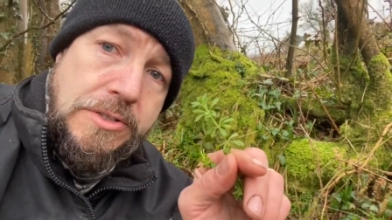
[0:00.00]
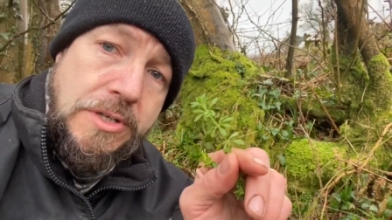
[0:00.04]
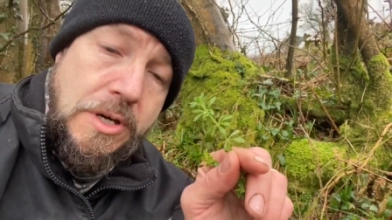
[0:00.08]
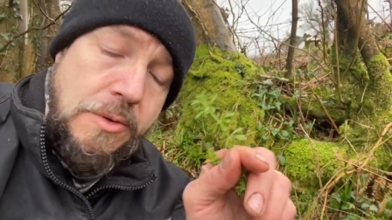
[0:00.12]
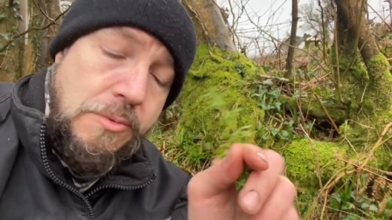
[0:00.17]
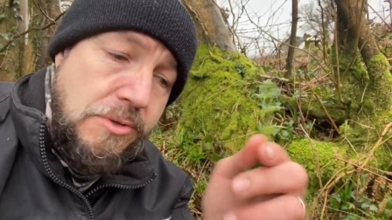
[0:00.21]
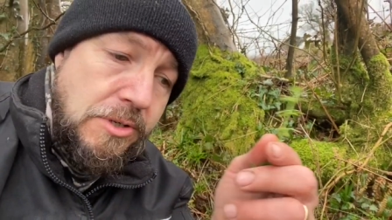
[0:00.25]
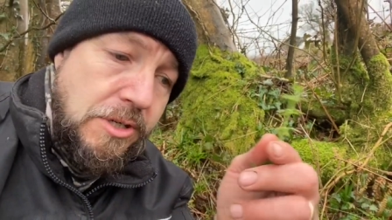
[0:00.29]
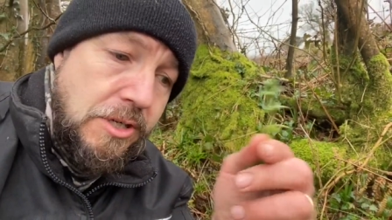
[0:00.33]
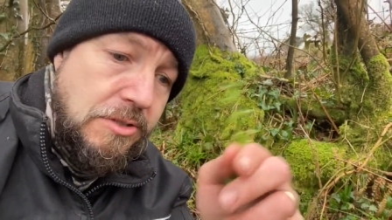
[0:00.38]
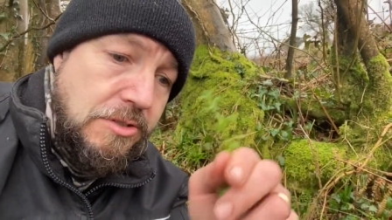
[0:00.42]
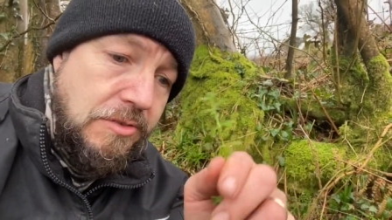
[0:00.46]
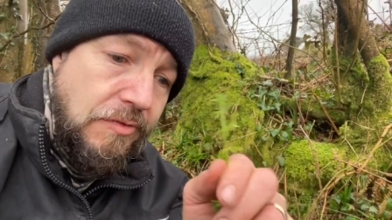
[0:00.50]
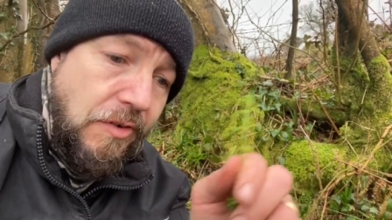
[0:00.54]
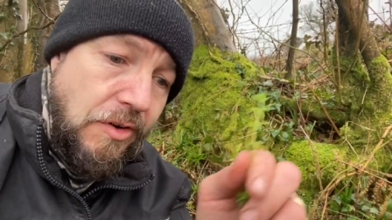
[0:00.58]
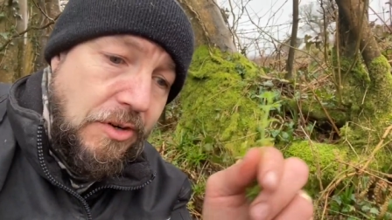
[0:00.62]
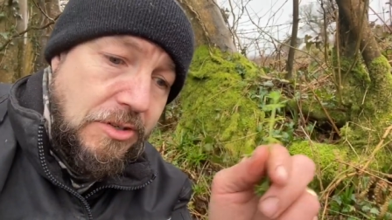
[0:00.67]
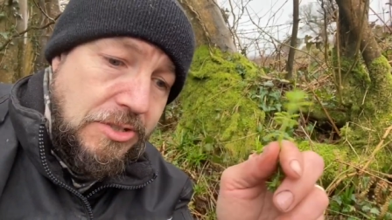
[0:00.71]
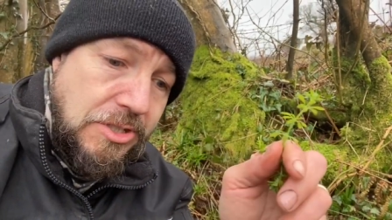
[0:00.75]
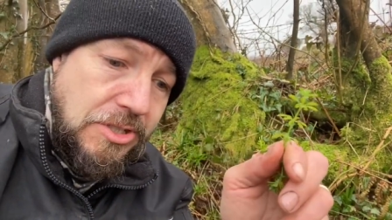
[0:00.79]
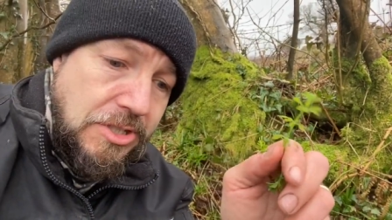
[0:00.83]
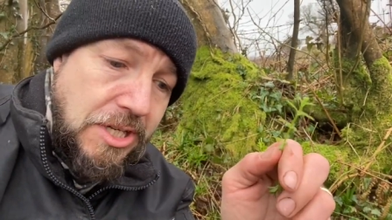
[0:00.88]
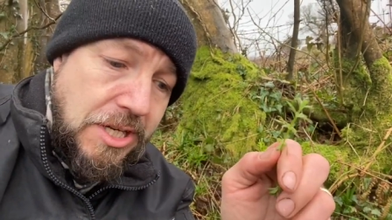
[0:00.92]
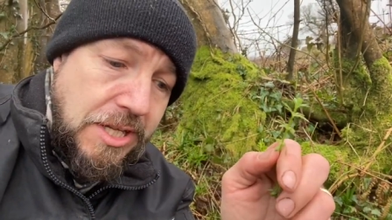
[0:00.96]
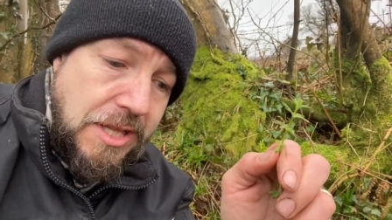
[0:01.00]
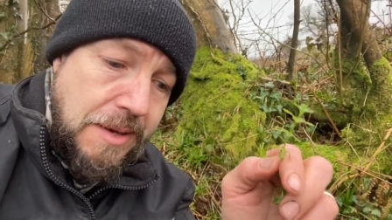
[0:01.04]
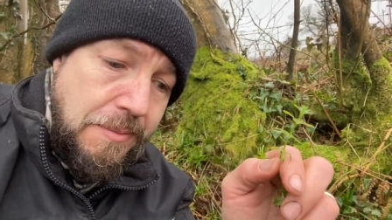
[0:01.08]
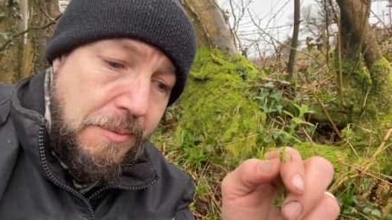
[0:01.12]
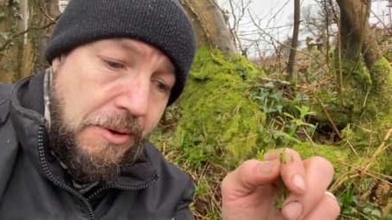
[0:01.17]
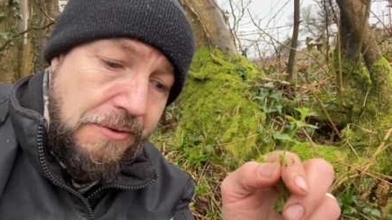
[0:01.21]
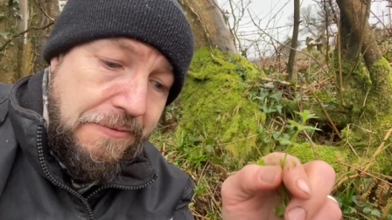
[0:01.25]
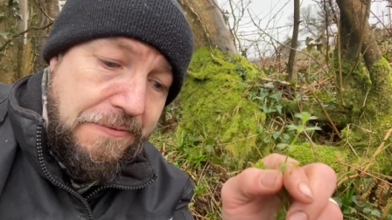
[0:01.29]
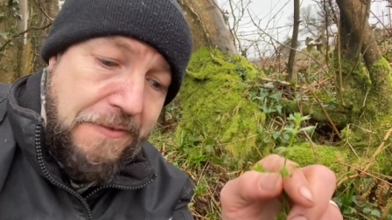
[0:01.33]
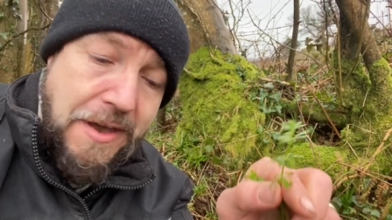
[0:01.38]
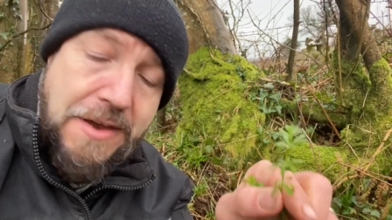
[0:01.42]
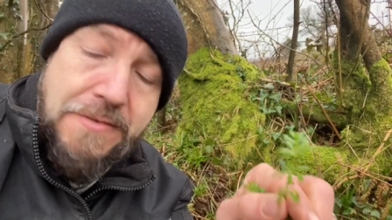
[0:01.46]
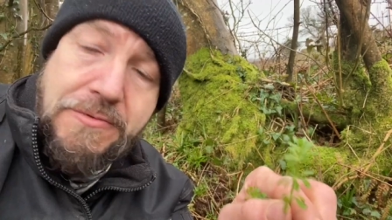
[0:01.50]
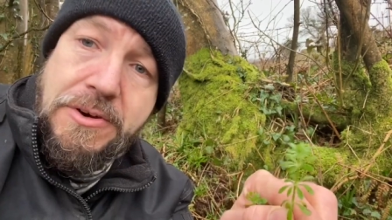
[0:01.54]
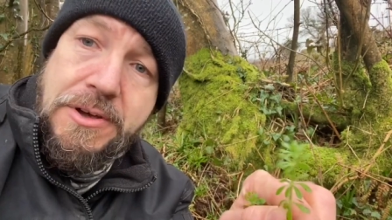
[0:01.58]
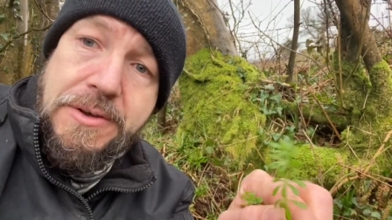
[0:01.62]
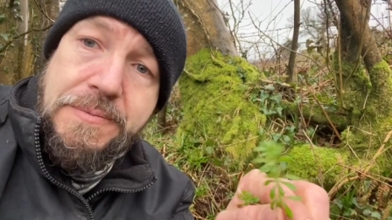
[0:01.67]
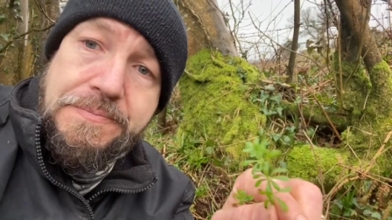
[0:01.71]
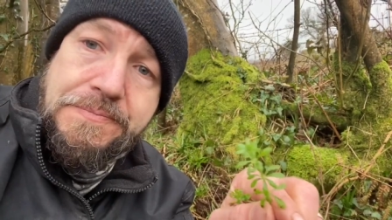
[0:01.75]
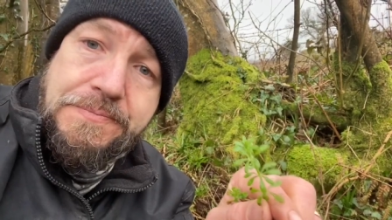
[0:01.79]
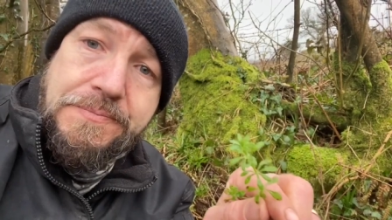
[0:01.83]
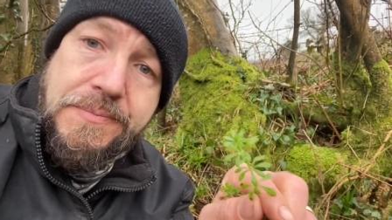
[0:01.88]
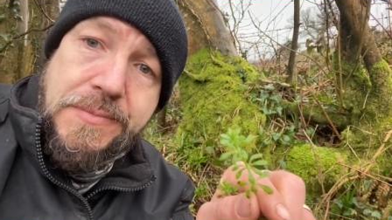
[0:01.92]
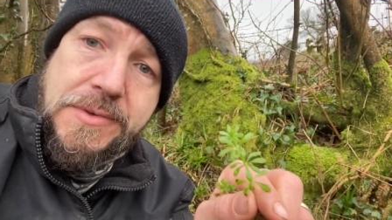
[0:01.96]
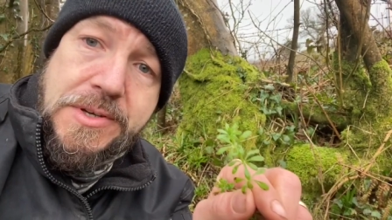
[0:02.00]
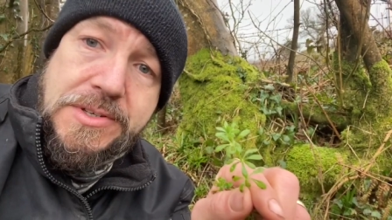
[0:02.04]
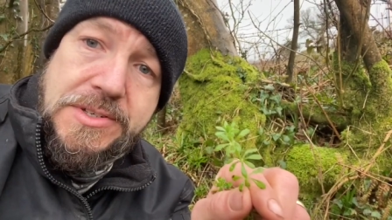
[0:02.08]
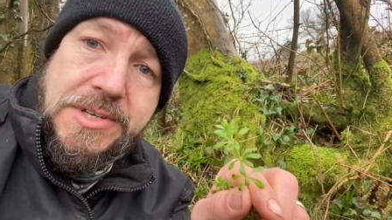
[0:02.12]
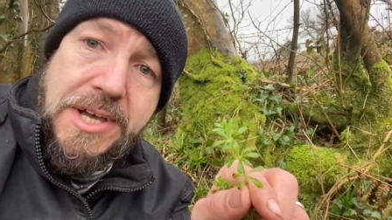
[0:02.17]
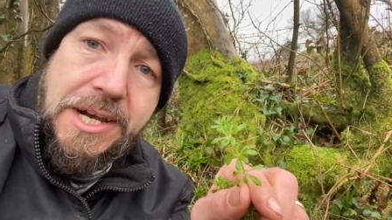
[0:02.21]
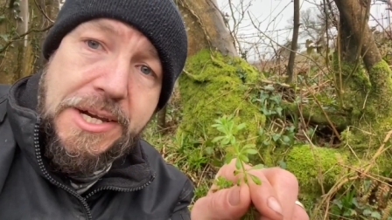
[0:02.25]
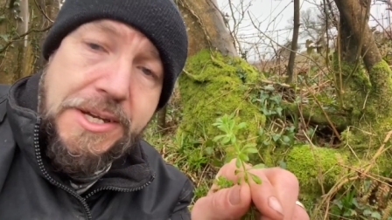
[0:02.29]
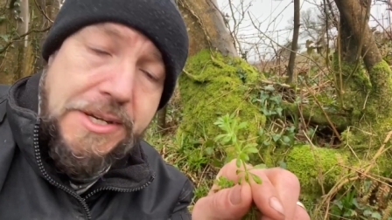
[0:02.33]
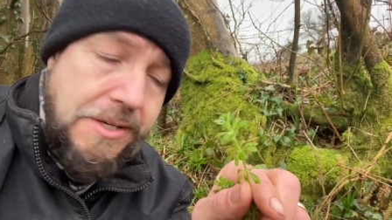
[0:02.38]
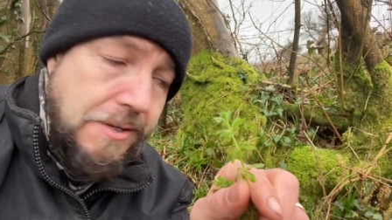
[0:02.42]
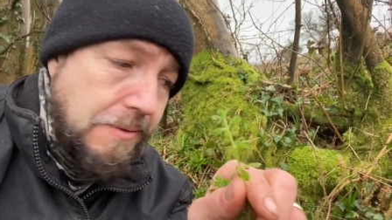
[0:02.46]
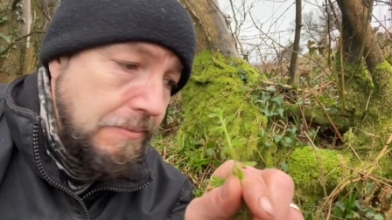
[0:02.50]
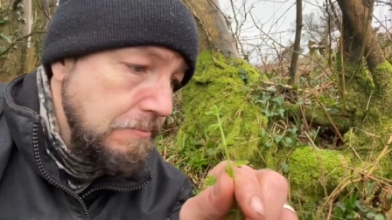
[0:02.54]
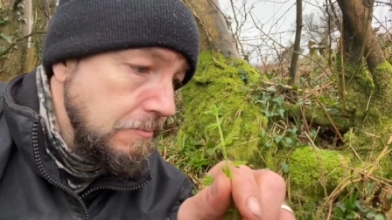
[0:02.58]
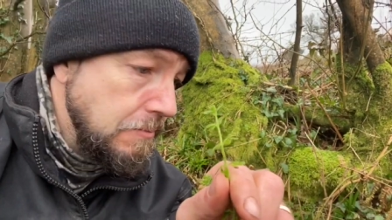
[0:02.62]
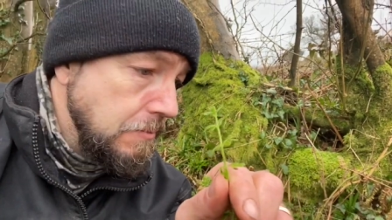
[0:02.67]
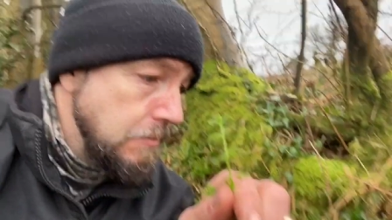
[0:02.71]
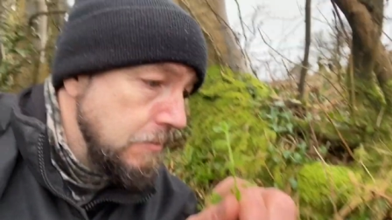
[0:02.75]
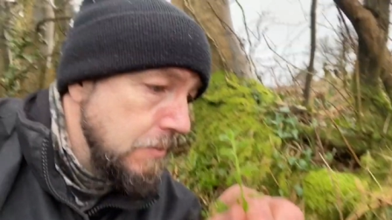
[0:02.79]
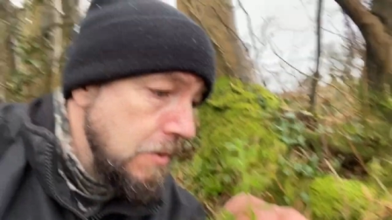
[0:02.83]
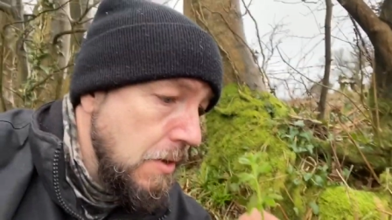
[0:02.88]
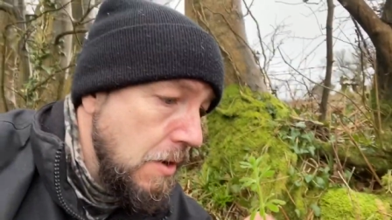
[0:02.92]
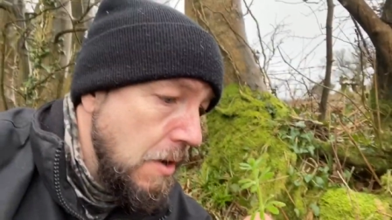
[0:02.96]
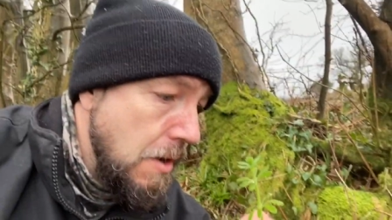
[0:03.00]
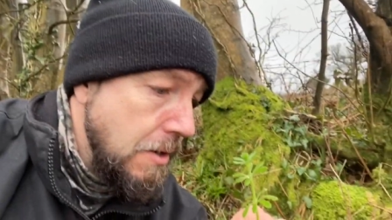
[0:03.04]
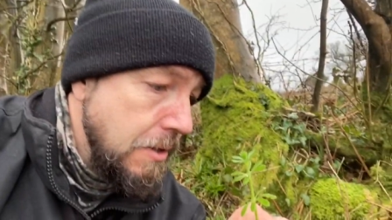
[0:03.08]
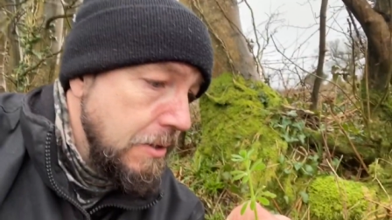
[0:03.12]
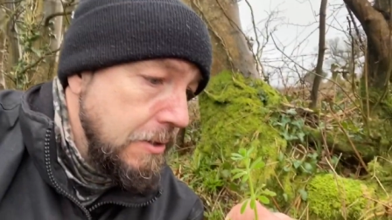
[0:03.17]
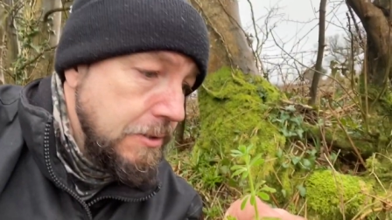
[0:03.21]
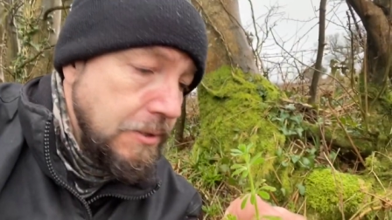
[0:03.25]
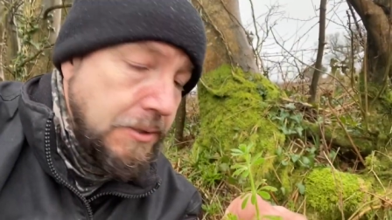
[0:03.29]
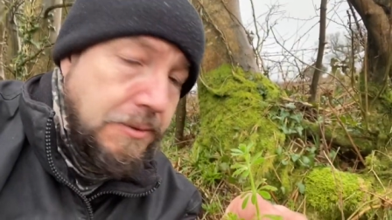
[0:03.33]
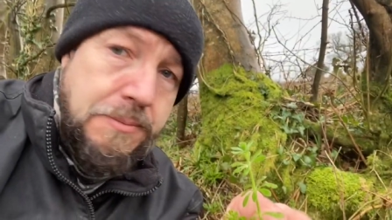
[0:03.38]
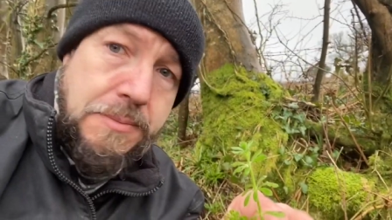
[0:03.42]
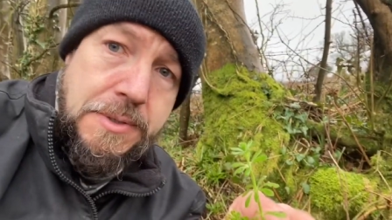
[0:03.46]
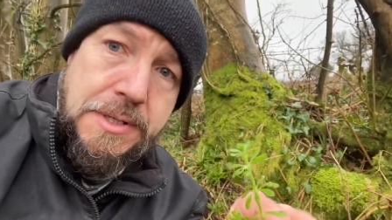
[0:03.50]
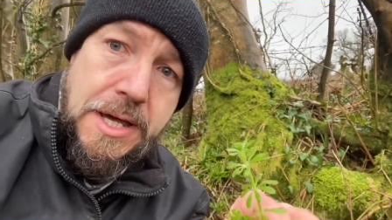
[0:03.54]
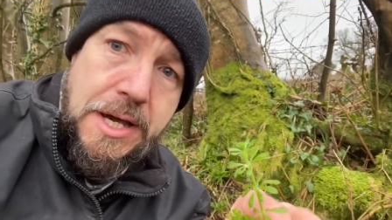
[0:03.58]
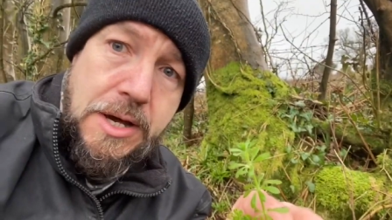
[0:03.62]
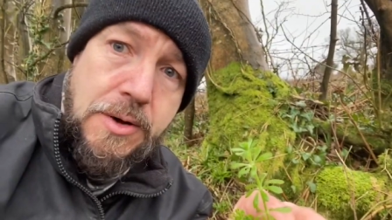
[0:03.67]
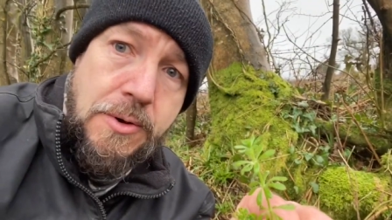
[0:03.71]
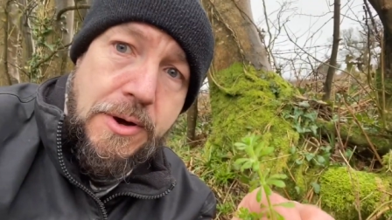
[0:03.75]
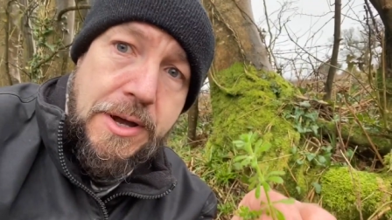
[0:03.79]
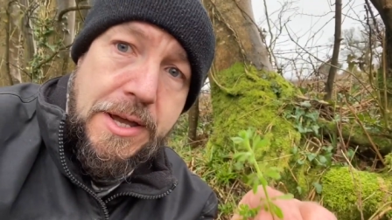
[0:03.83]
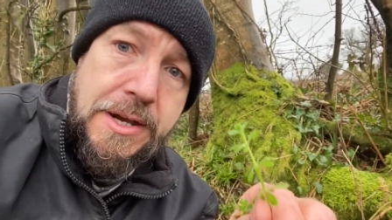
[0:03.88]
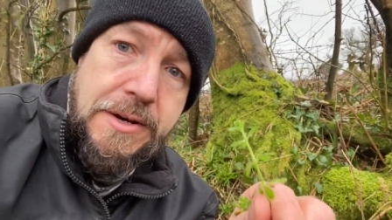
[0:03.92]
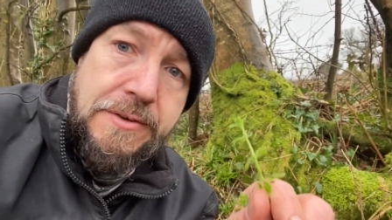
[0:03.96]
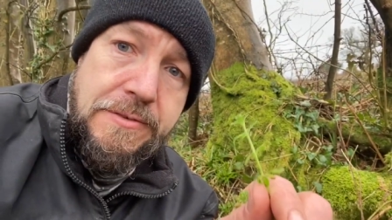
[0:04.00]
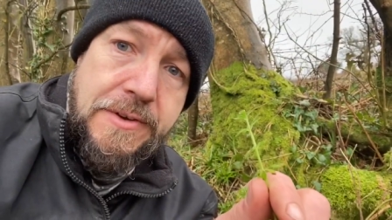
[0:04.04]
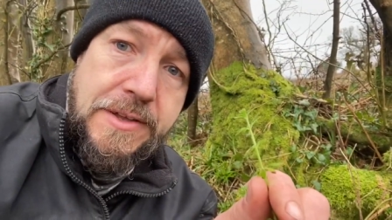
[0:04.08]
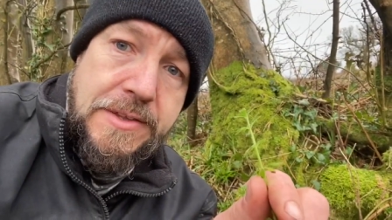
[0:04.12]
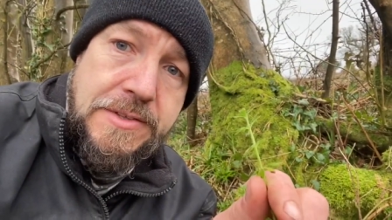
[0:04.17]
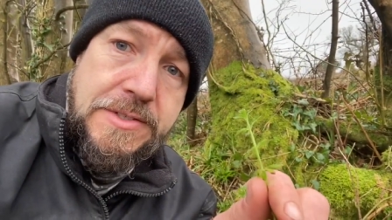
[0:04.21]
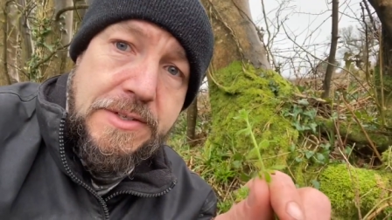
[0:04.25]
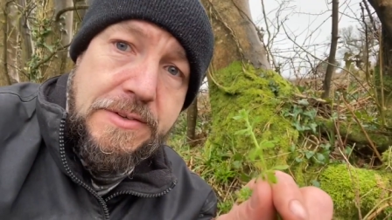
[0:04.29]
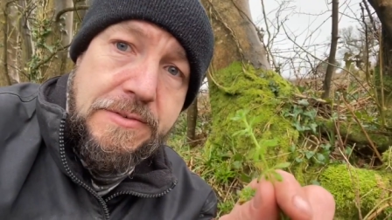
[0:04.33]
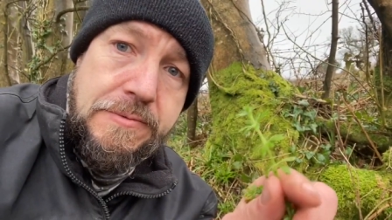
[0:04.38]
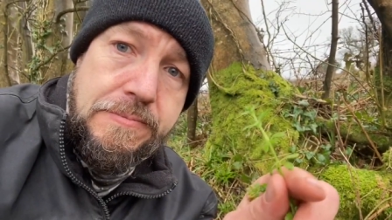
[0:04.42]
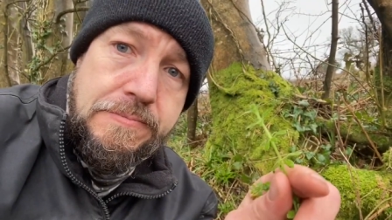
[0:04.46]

I wouldn't go so far as to say they're my favourite salad, but they're quite inoffensive.